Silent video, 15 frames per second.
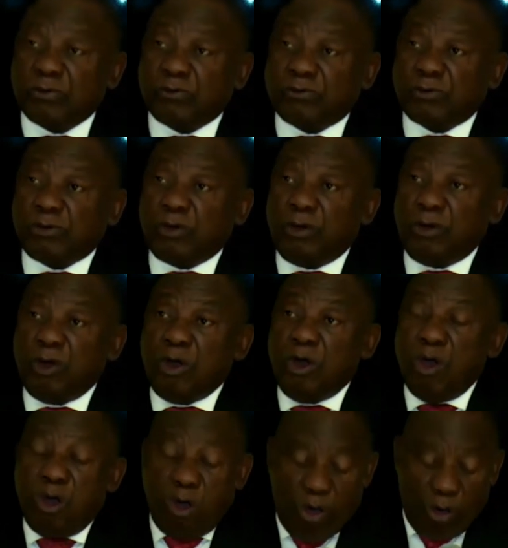for
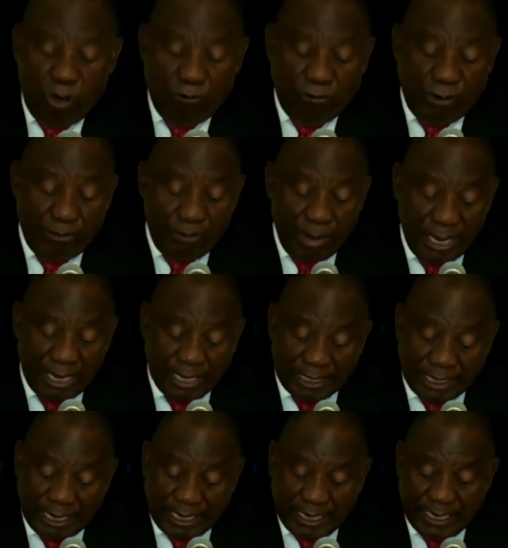over many
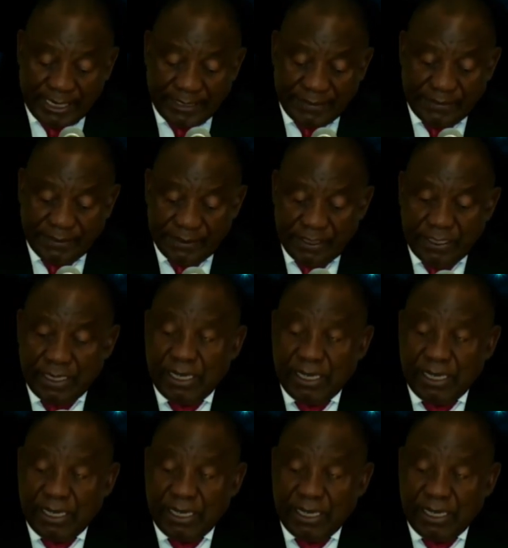decades.